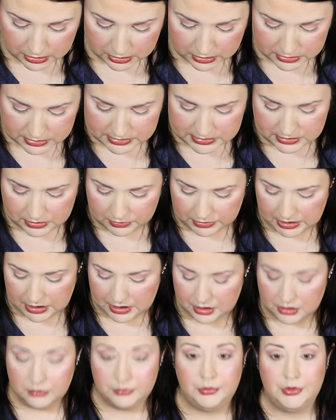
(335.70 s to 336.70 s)
So
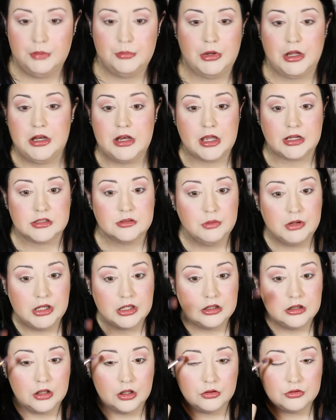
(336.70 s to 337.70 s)
yeah, hopefully by next
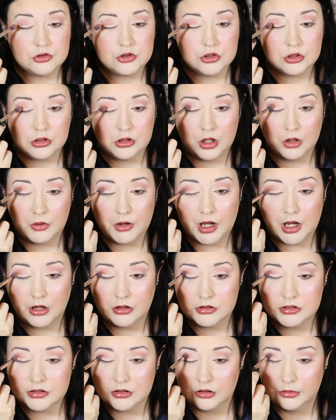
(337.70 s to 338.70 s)
weekend those should go
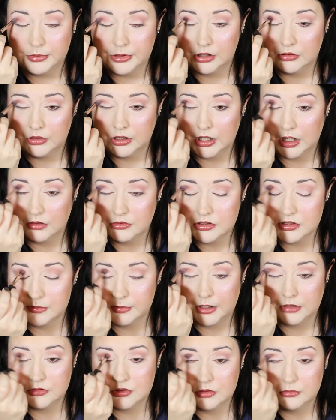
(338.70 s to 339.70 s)
out. So it'll be going out just
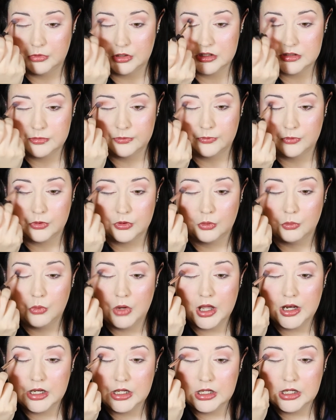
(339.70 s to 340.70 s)
about 2 months before the
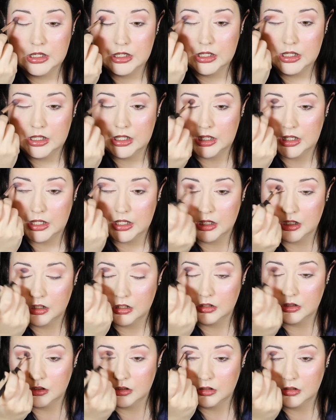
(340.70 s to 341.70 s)
wedding,
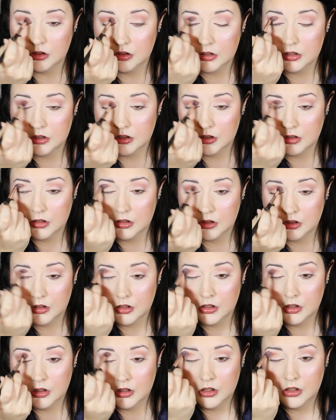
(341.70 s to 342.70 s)
and
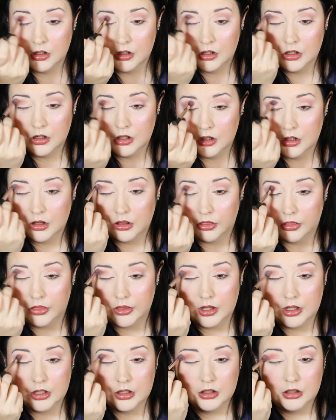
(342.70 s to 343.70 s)

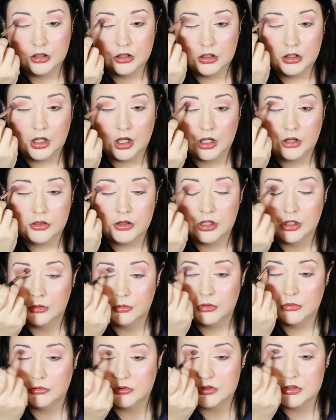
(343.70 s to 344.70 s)
then I think
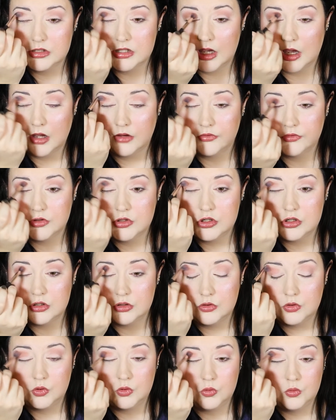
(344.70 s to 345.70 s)
we will just have
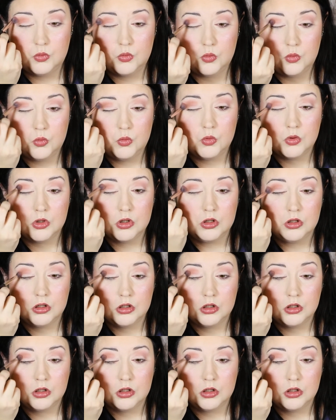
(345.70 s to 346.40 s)
to